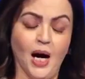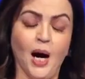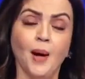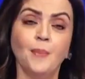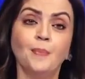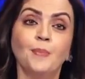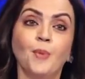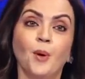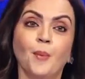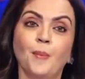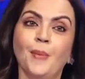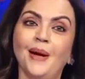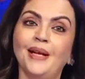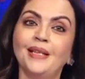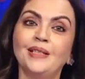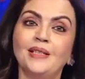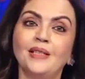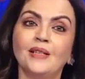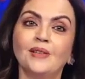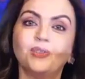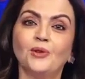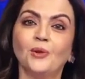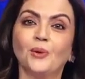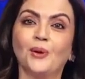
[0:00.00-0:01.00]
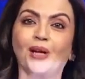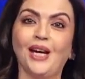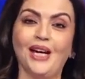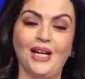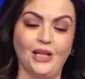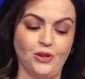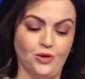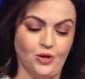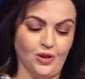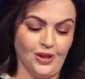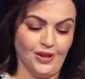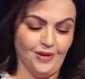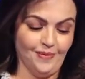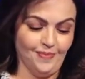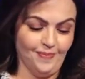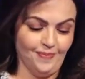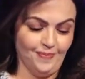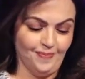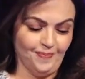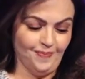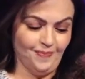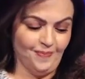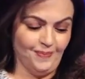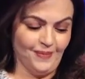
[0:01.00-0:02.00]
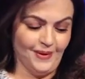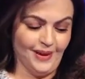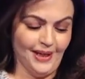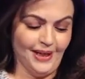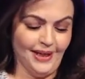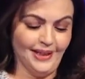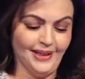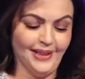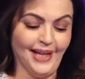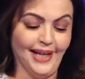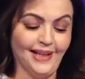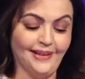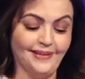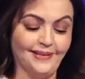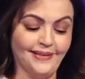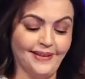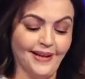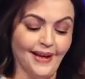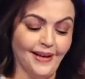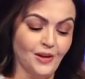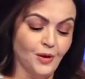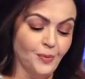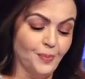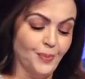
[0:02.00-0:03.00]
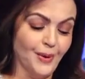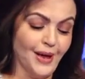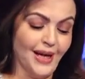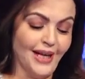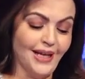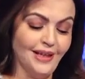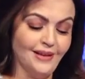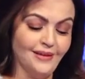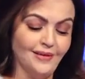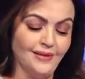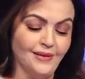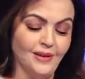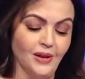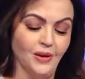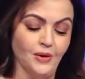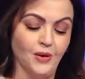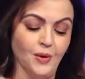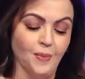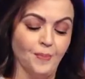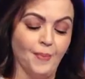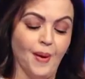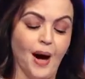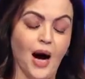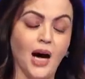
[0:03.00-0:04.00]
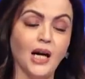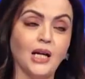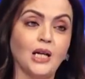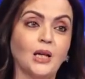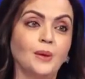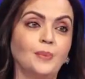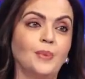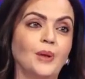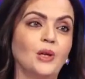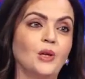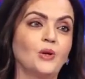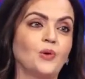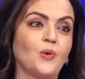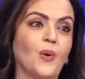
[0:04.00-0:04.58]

a momentous occasion that celebrates the remarkable